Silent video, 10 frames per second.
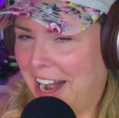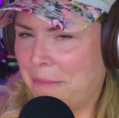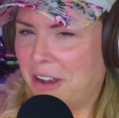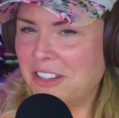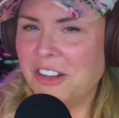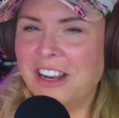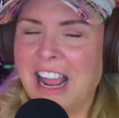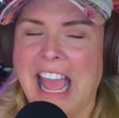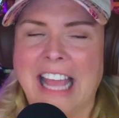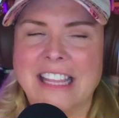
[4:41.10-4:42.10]
And I'm also going
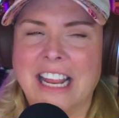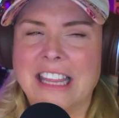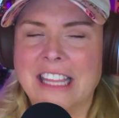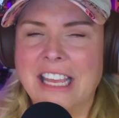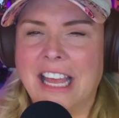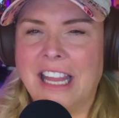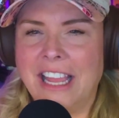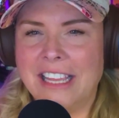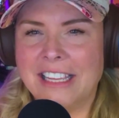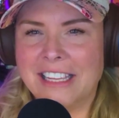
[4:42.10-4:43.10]
to add that I think I
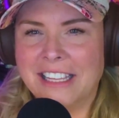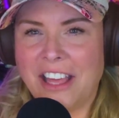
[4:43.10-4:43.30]
like